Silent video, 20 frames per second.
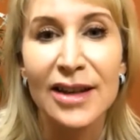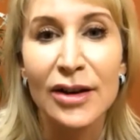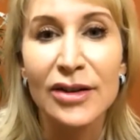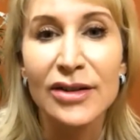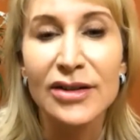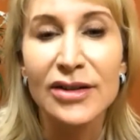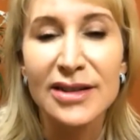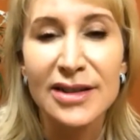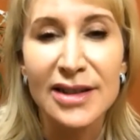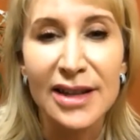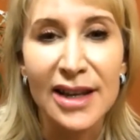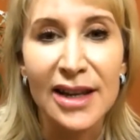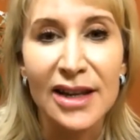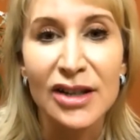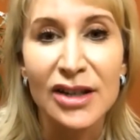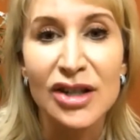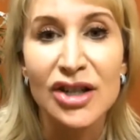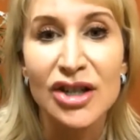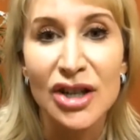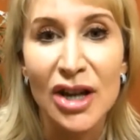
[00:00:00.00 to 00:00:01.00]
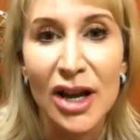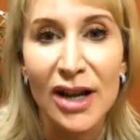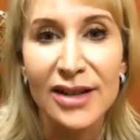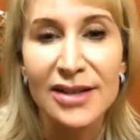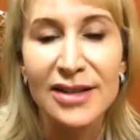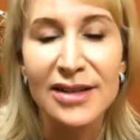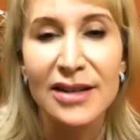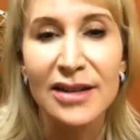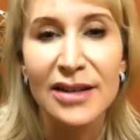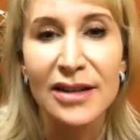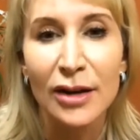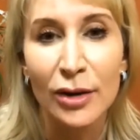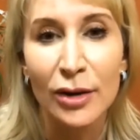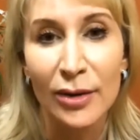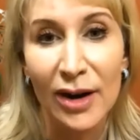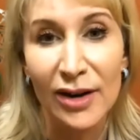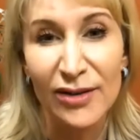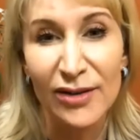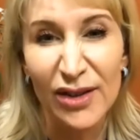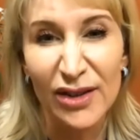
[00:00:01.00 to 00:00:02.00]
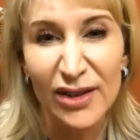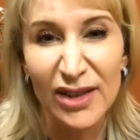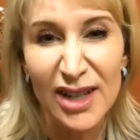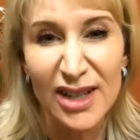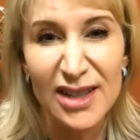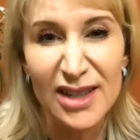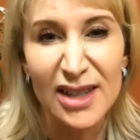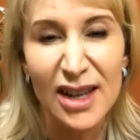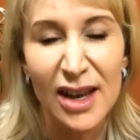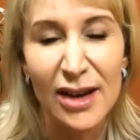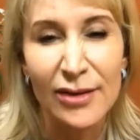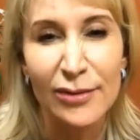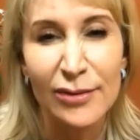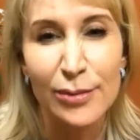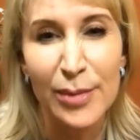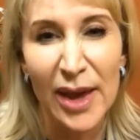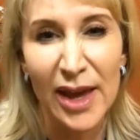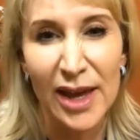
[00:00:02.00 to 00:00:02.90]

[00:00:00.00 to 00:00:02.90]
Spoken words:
they'll see just the gratefulness of